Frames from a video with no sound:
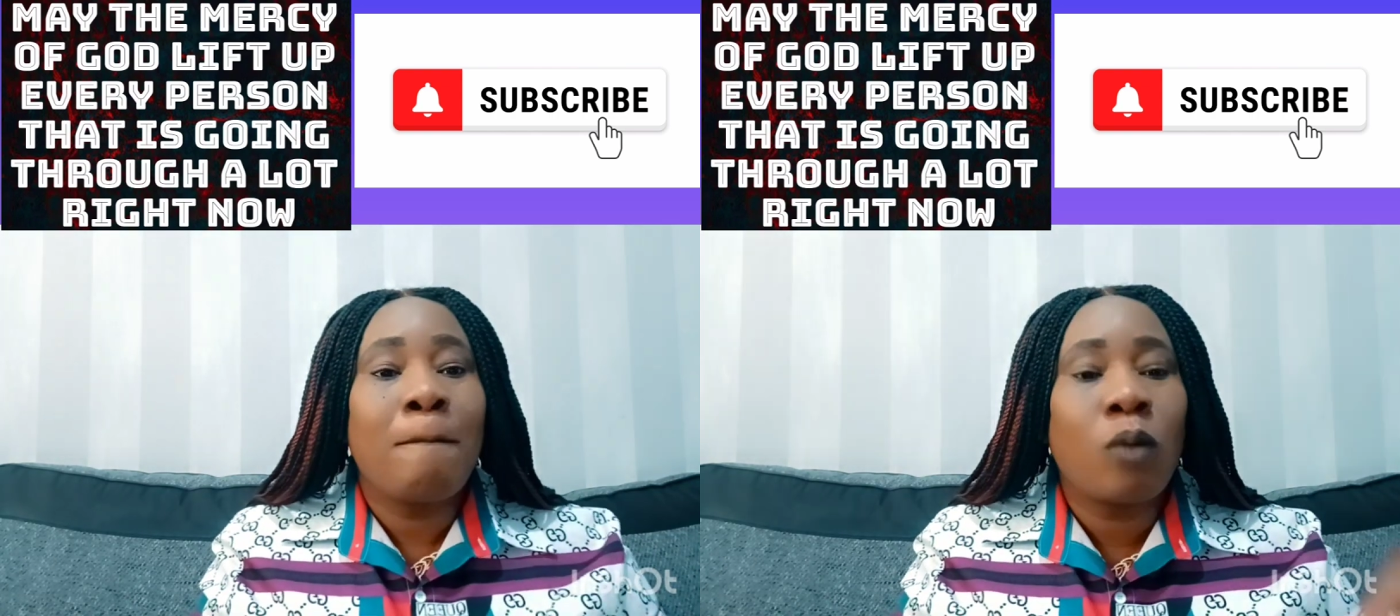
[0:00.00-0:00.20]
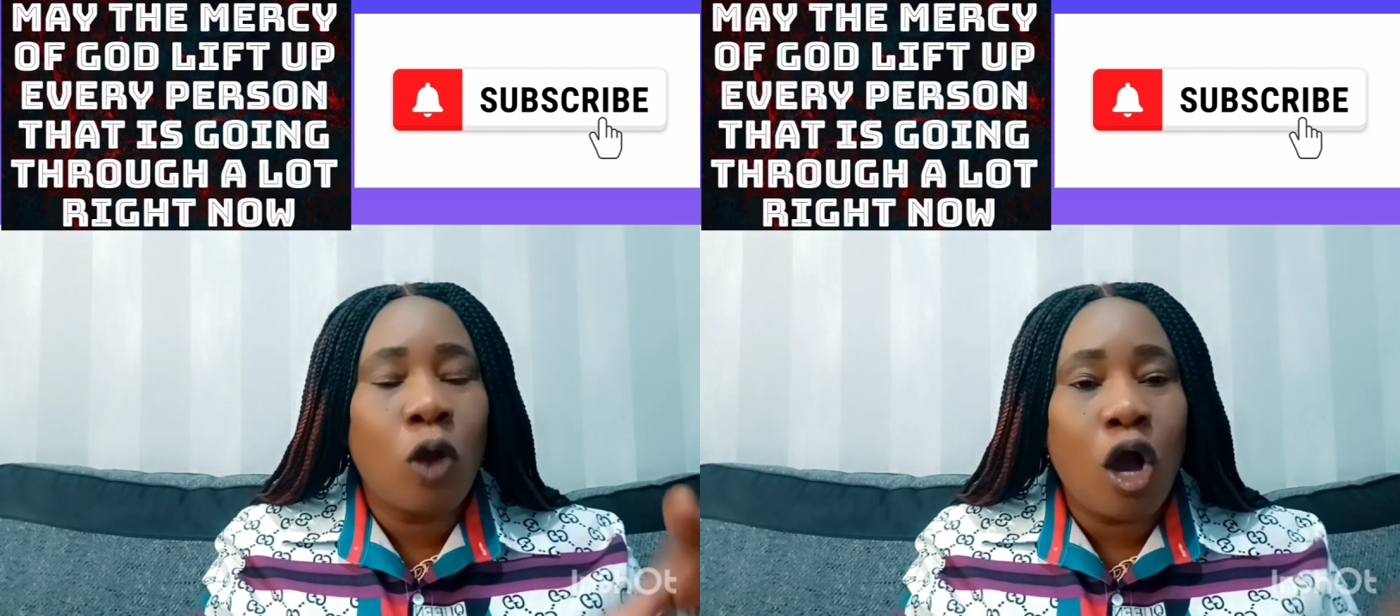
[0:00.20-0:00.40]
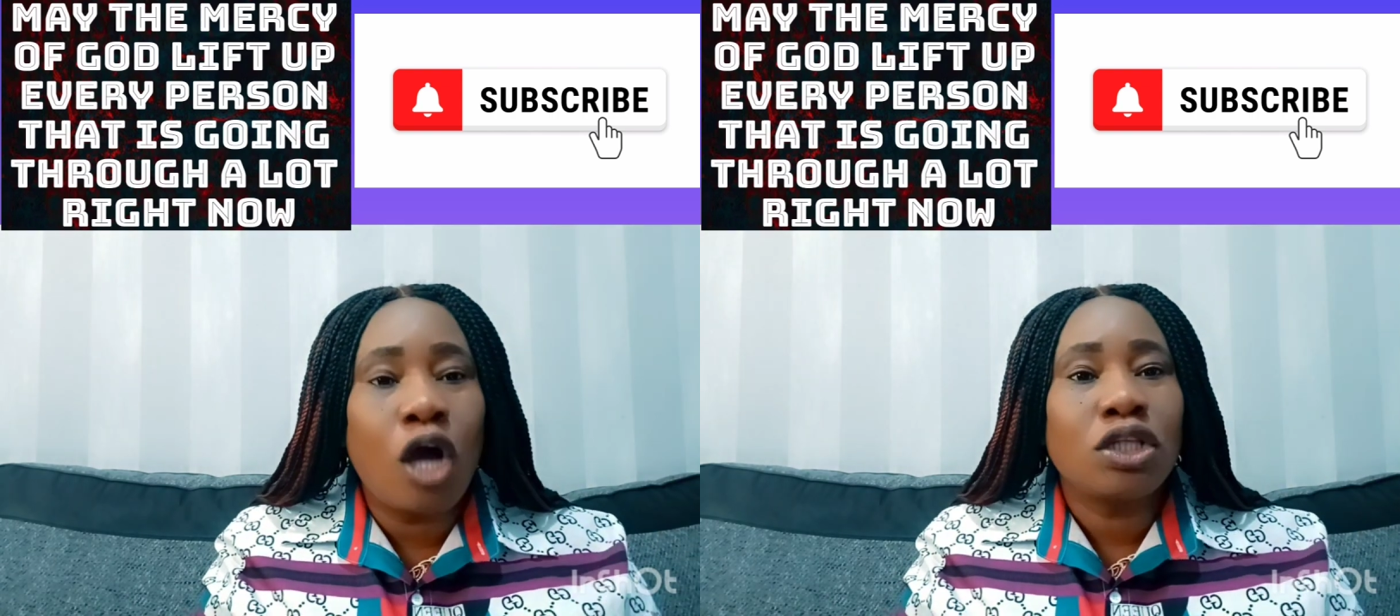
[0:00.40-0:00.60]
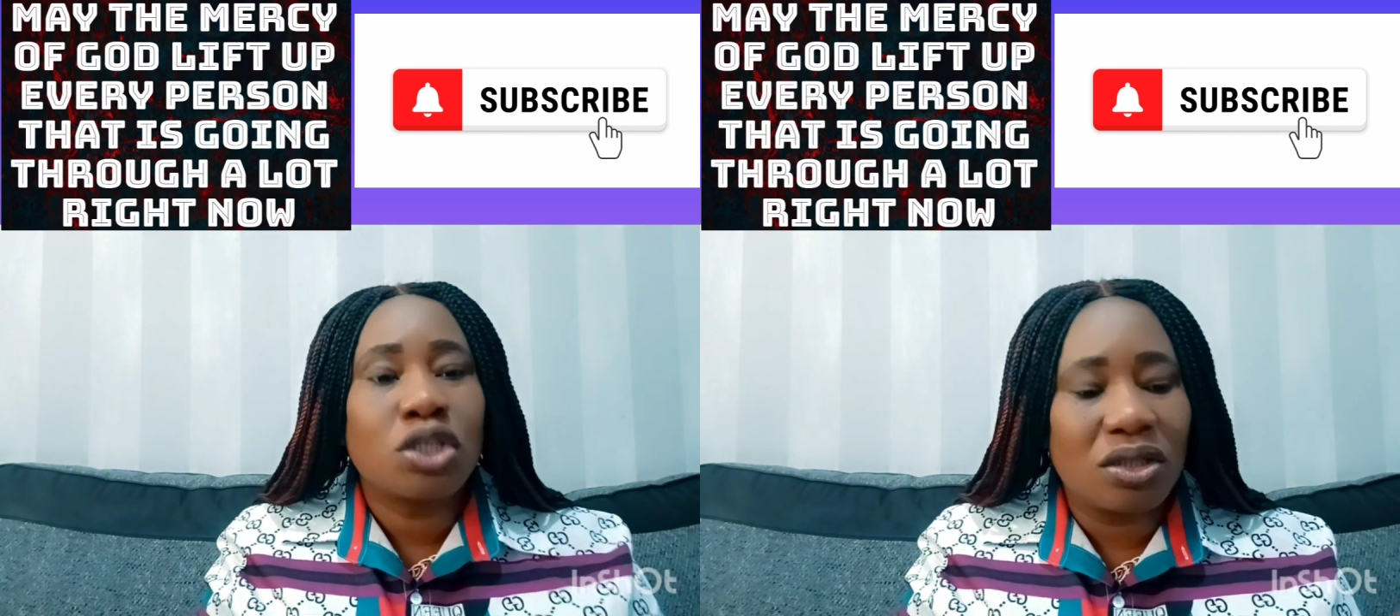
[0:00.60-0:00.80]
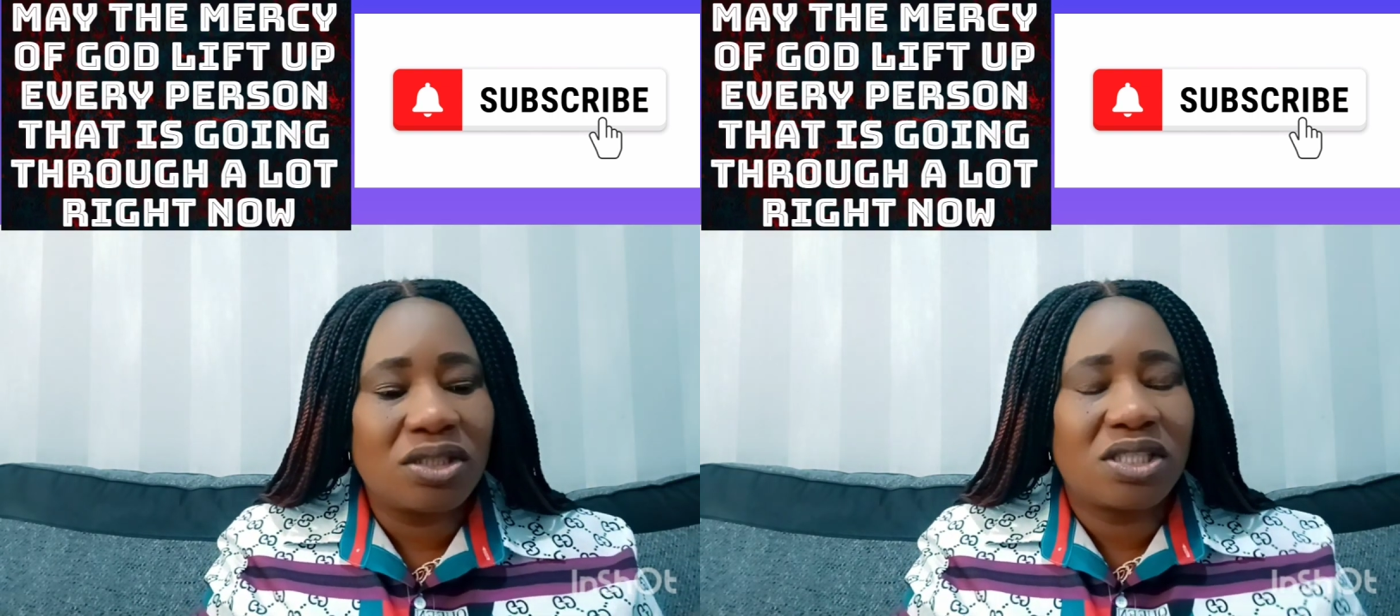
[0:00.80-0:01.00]
Go
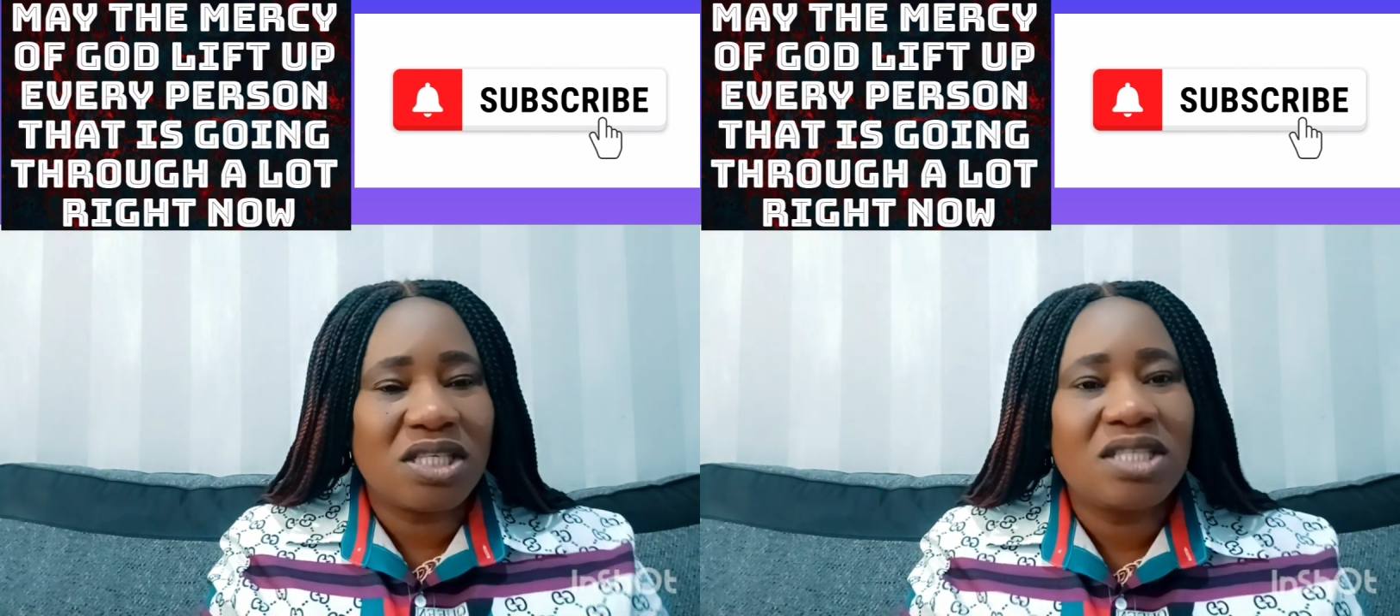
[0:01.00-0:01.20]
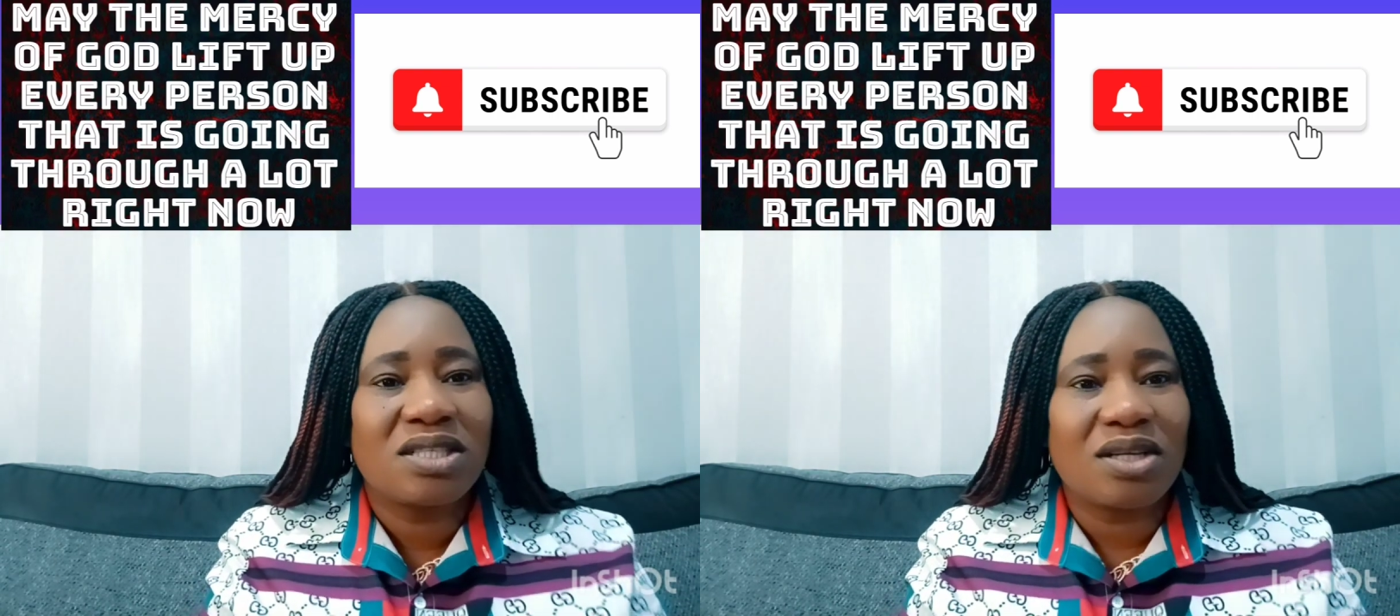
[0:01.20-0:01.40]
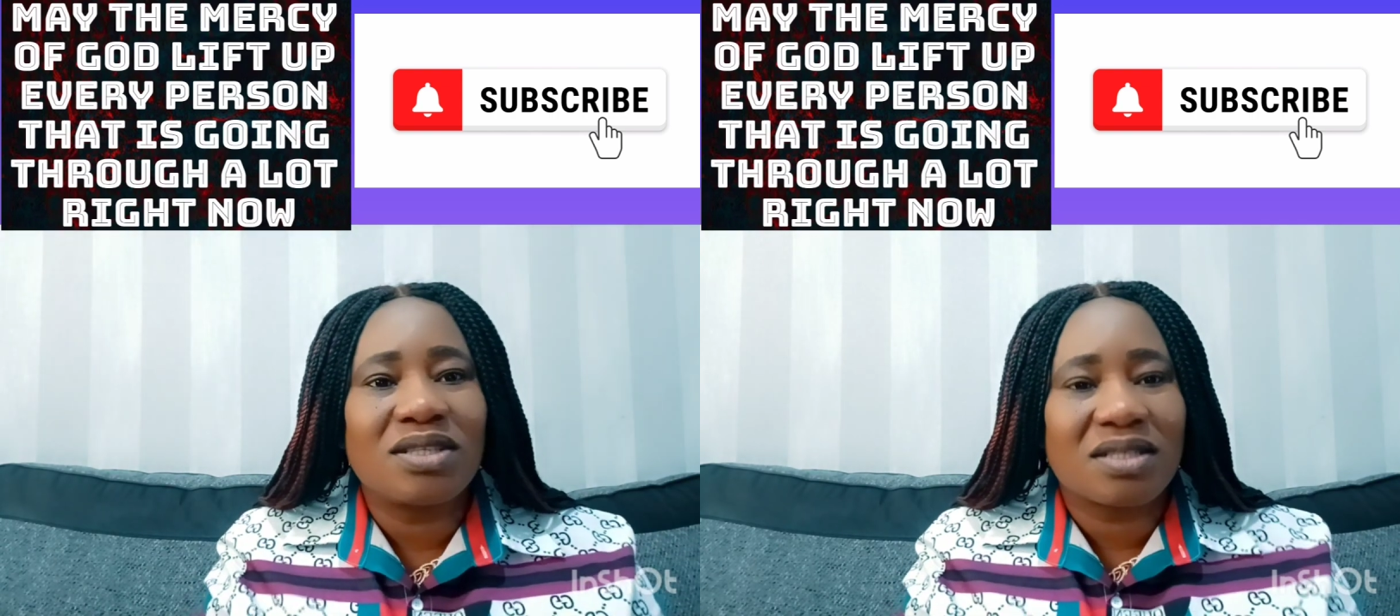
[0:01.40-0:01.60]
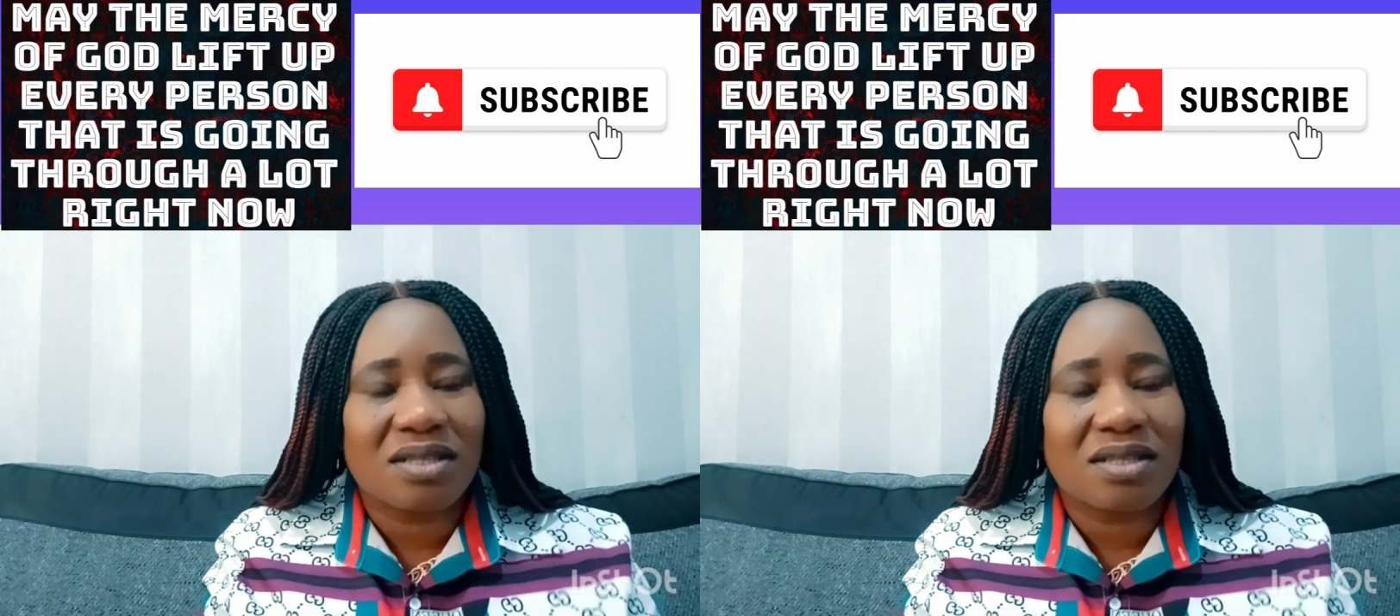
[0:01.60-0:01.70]
to Jesus